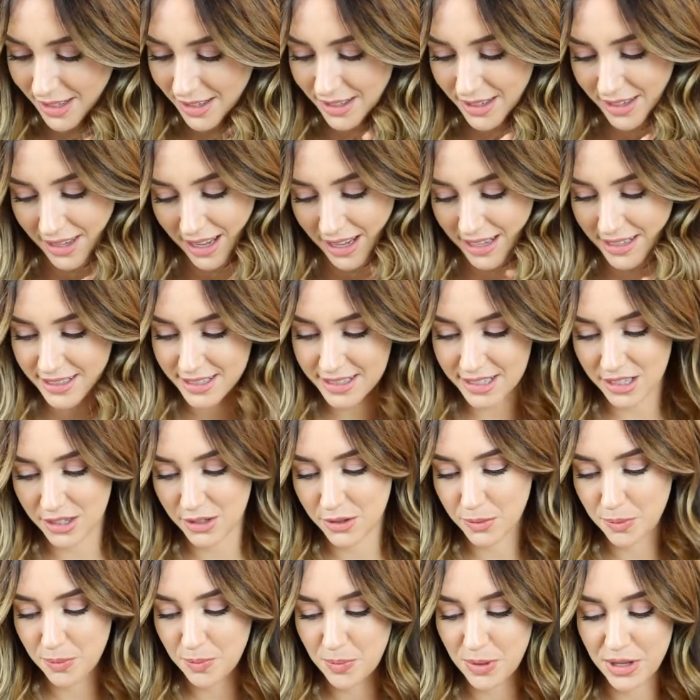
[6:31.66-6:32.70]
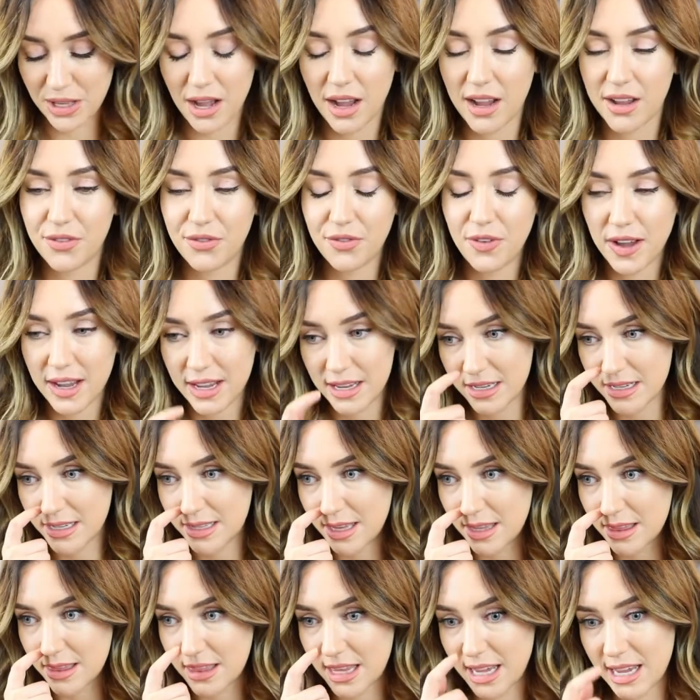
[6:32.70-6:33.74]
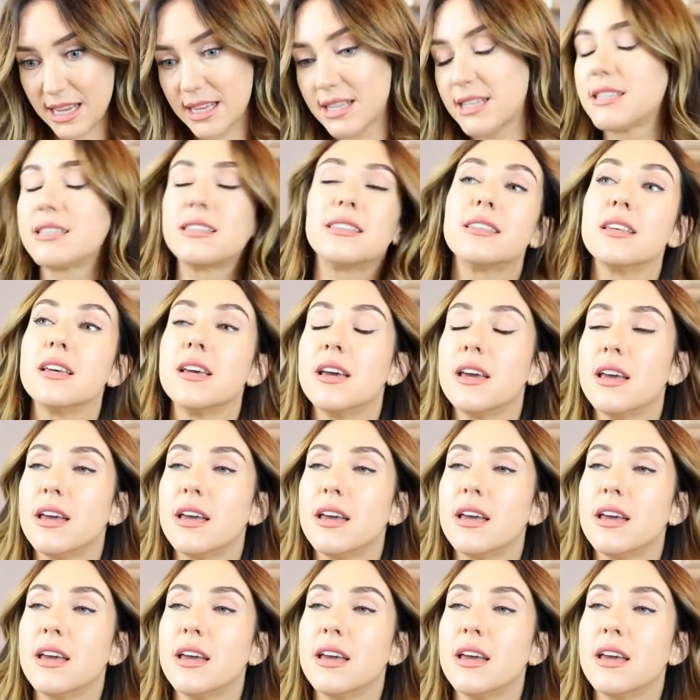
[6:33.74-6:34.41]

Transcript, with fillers: Yeah, so, but I find that this